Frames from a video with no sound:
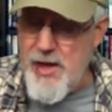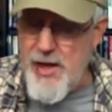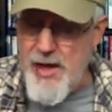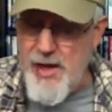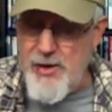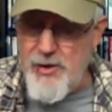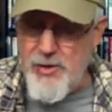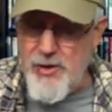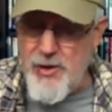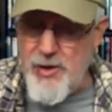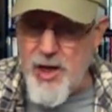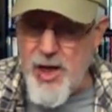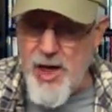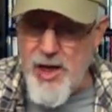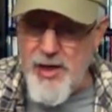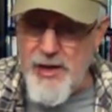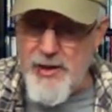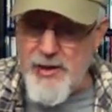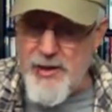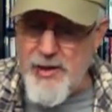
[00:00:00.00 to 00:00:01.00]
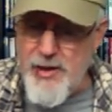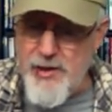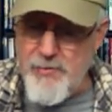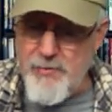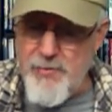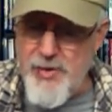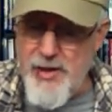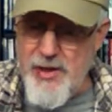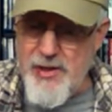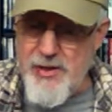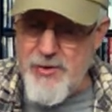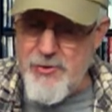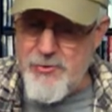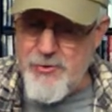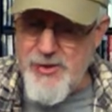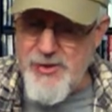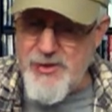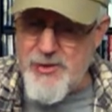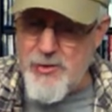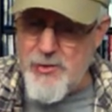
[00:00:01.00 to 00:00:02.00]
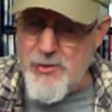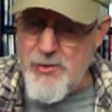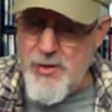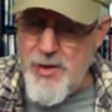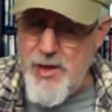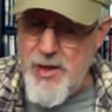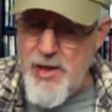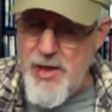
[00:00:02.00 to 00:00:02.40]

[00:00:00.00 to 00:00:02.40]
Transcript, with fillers: and her colleague Ben Driscoll